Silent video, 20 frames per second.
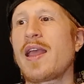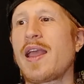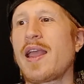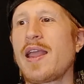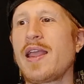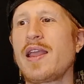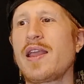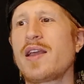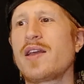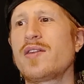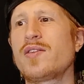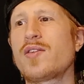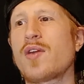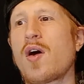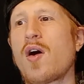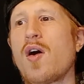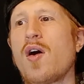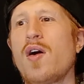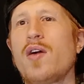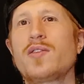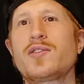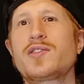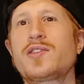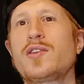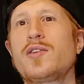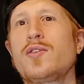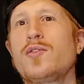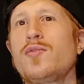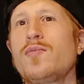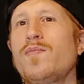And
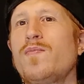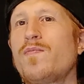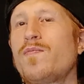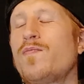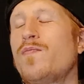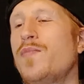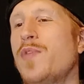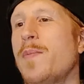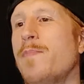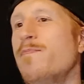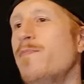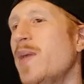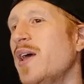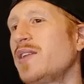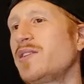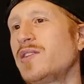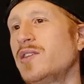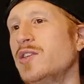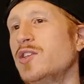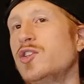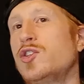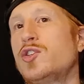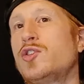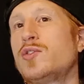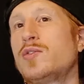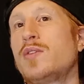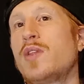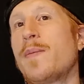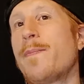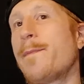also the
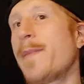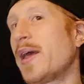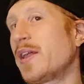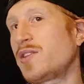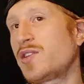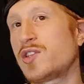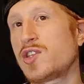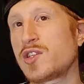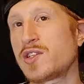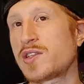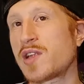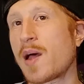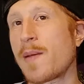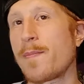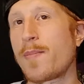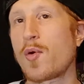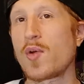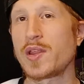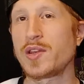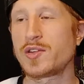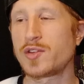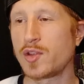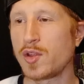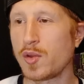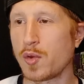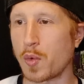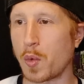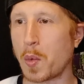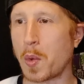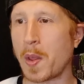message. The message is on point
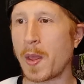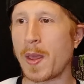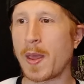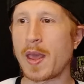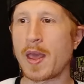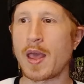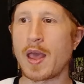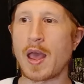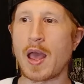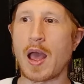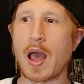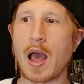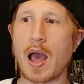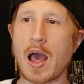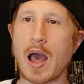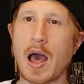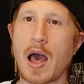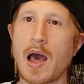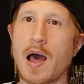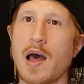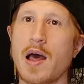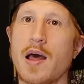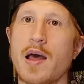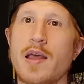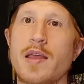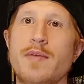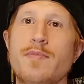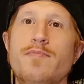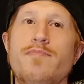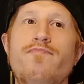too.
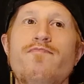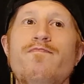I.